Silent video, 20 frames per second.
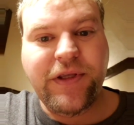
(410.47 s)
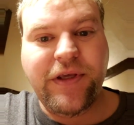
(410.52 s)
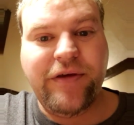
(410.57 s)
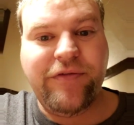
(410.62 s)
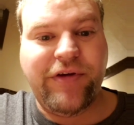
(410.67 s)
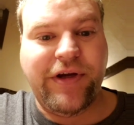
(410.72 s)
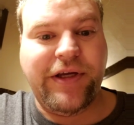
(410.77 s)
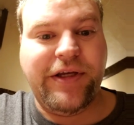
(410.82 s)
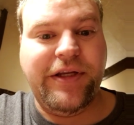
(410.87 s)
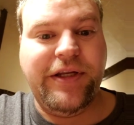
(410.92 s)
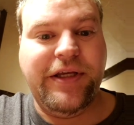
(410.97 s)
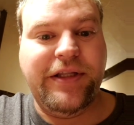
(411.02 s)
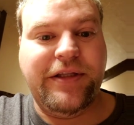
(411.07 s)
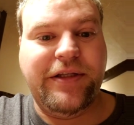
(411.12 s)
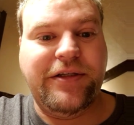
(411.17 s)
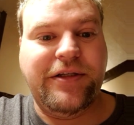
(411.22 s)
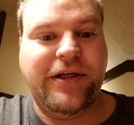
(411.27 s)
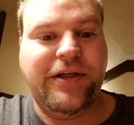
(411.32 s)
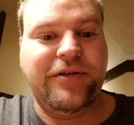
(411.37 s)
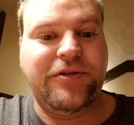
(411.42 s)
If I could get
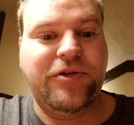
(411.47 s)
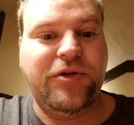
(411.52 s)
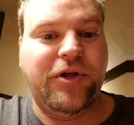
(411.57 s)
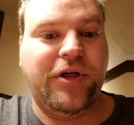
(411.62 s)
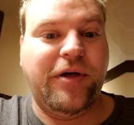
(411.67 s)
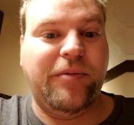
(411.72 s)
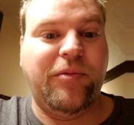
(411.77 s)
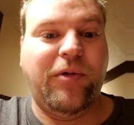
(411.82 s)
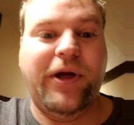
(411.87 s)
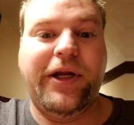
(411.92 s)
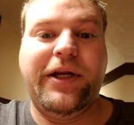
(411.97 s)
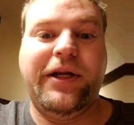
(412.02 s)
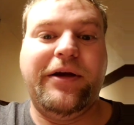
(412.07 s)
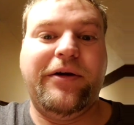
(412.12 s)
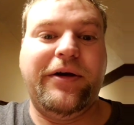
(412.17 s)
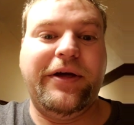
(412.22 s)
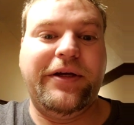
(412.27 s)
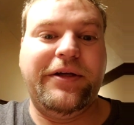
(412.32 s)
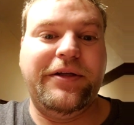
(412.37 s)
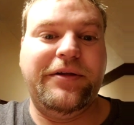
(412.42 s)
the tires hooked up right
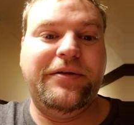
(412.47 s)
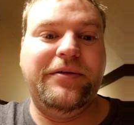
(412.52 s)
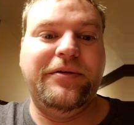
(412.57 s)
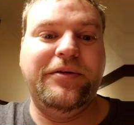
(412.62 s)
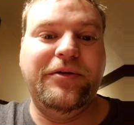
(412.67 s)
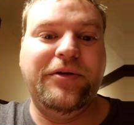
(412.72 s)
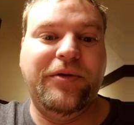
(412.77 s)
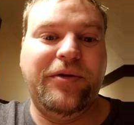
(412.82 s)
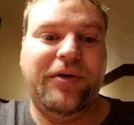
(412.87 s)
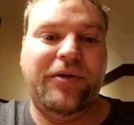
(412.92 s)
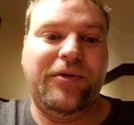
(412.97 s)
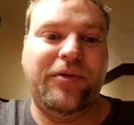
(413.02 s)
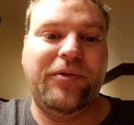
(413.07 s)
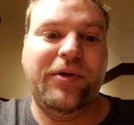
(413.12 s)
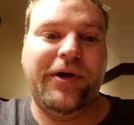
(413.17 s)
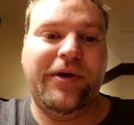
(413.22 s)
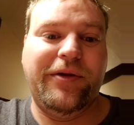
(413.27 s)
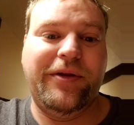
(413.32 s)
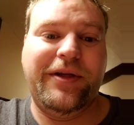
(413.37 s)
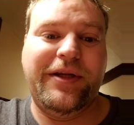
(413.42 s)
now, I could do it a little
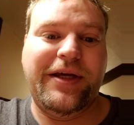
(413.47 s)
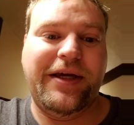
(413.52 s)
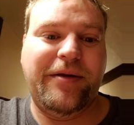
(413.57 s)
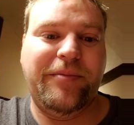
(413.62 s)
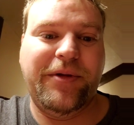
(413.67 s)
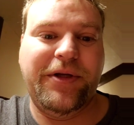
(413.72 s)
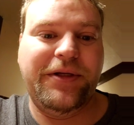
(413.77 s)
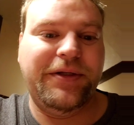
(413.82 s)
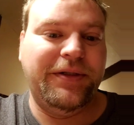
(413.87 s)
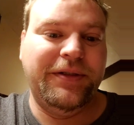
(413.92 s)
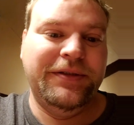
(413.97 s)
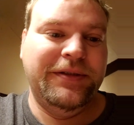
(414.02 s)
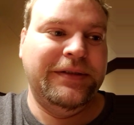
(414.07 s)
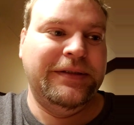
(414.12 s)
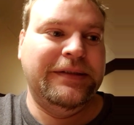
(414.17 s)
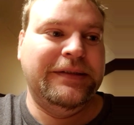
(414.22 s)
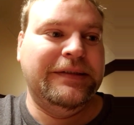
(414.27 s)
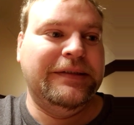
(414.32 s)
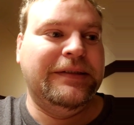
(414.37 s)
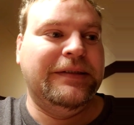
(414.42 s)
quicker than that. But
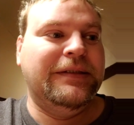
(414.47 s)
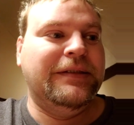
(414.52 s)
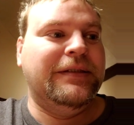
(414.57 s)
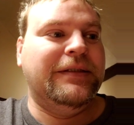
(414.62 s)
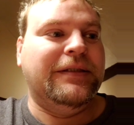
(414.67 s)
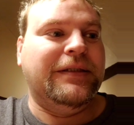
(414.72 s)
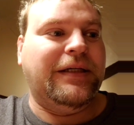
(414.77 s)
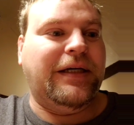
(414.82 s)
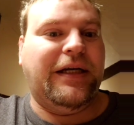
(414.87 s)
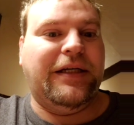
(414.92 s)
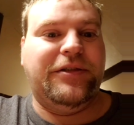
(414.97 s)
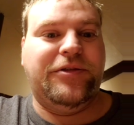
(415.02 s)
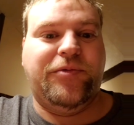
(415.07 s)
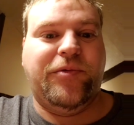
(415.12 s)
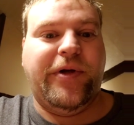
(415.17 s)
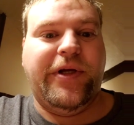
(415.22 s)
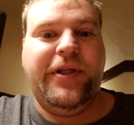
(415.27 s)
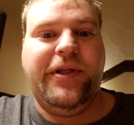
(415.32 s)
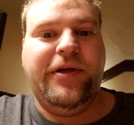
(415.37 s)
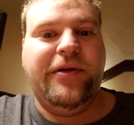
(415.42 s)
I just
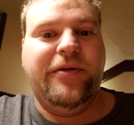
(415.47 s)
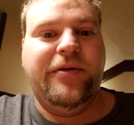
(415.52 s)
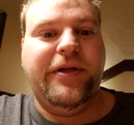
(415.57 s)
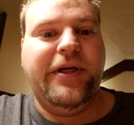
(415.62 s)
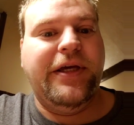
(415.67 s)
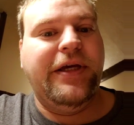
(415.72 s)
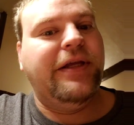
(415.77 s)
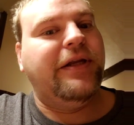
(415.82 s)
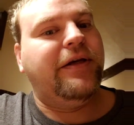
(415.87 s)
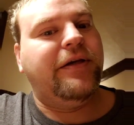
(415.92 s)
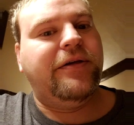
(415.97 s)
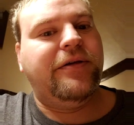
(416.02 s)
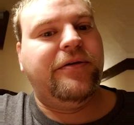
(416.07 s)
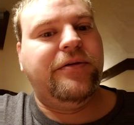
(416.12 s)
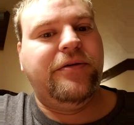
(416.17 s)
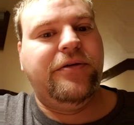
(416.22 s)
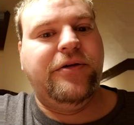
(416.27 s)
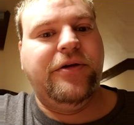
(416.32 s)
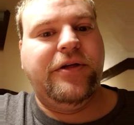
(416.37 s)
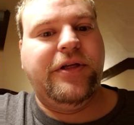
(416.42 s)
ran the other day and I
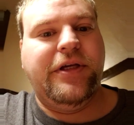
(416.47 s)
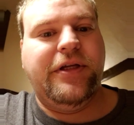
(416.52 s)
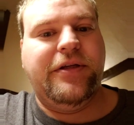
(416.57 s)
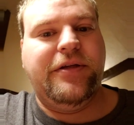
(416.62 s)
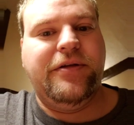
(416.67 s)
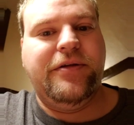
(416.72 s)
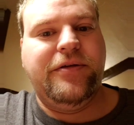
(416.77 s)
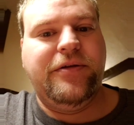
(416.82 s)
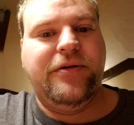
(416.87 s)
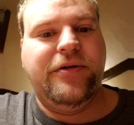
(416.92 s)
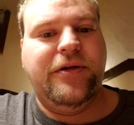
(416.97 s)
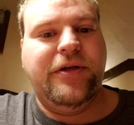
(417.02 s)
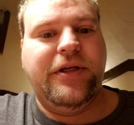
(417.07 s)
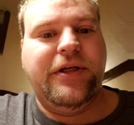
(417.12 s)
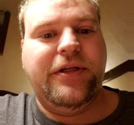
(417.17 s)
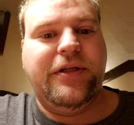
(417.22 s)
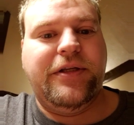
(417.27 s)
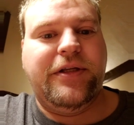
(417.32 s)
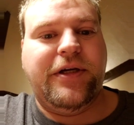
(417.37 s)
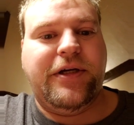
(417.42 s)
couldn't get
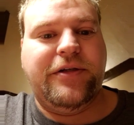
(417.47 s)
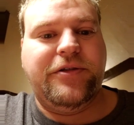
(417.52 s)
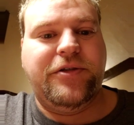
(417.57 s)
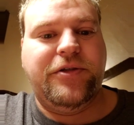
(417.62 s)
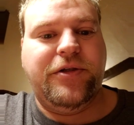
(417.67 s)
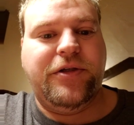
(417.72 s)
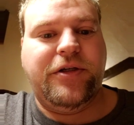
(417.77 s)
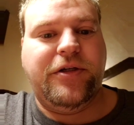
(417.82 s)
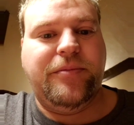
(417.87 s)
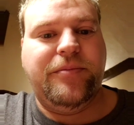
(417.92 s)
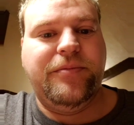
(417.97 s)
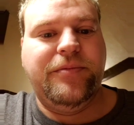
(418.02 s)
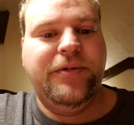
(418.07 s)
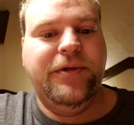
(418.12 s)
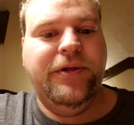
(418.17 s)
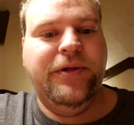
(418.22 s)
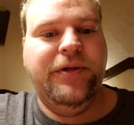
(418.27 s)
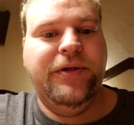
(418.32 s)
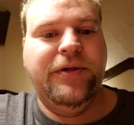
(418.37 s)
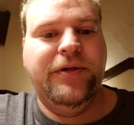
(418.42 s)
the tires hooked up.
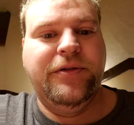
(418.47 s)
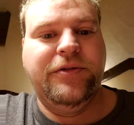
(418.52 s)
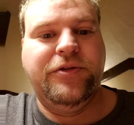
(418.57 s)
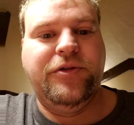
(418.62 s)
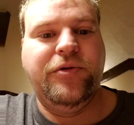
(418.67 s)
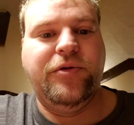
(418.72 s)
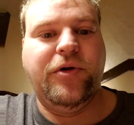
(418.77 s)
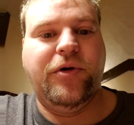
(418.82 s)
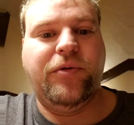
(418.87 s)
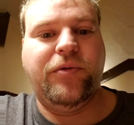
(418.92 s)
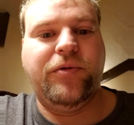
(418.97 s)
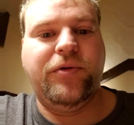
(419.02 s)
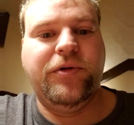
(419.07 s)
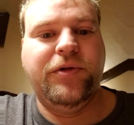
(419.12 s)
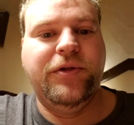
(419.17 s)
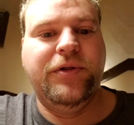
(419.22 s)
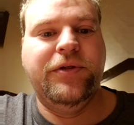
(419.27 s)
It's too cold.